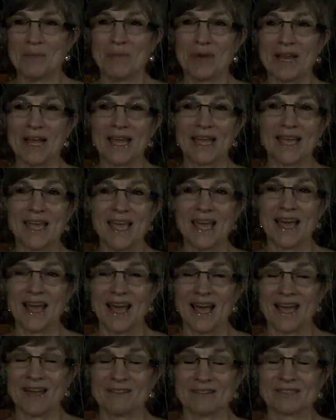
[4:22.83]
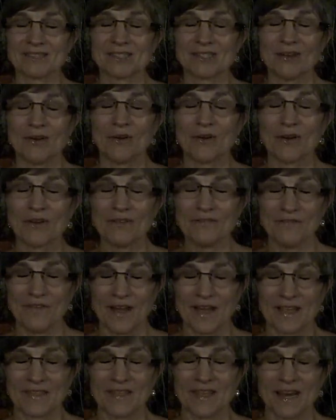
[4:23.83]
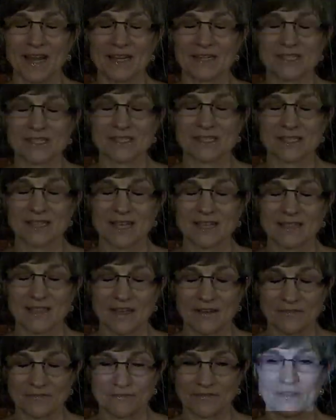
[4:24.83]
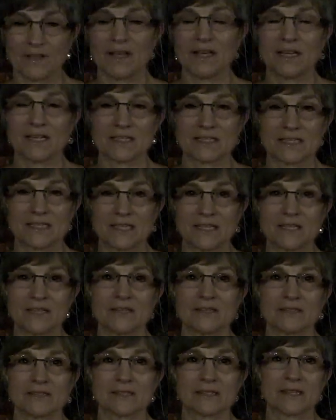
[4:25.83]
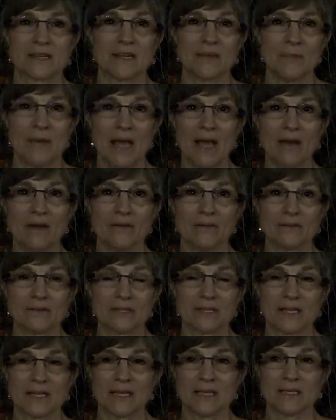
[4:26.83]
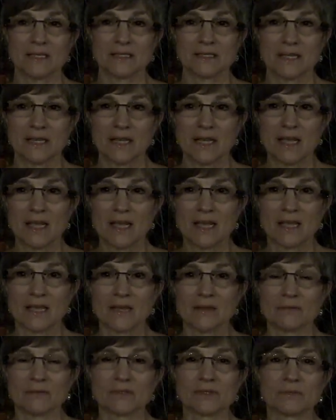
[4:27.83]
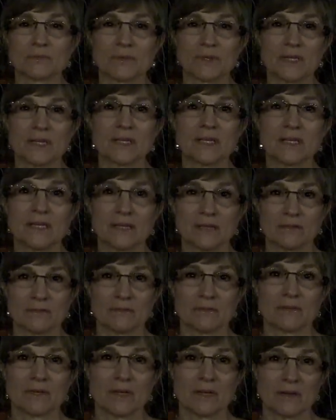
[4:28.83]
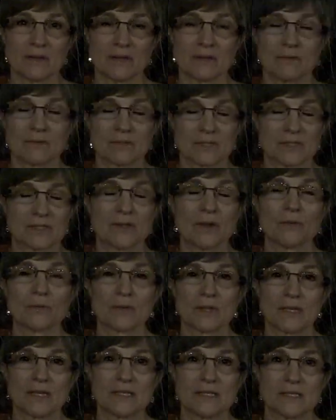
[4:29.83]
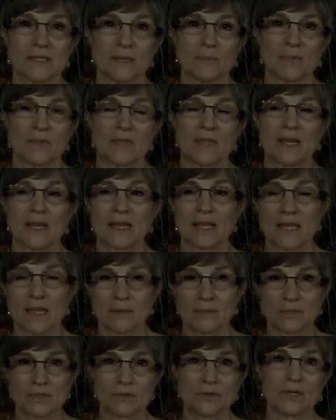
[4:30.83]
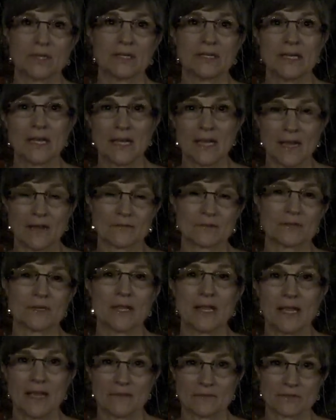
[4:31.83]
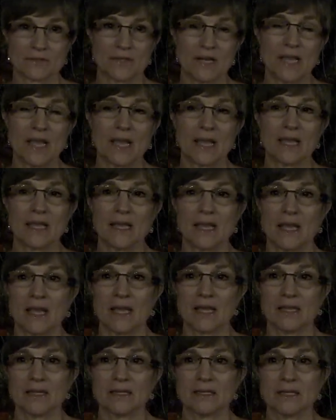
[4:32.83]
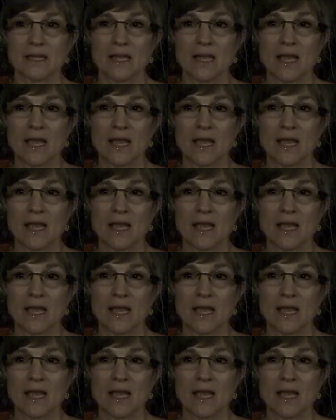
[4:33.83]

But I was horrified that I just let that flood of tears come out, and it was really, it was so releasing. But then I kept doing it day after day after day, and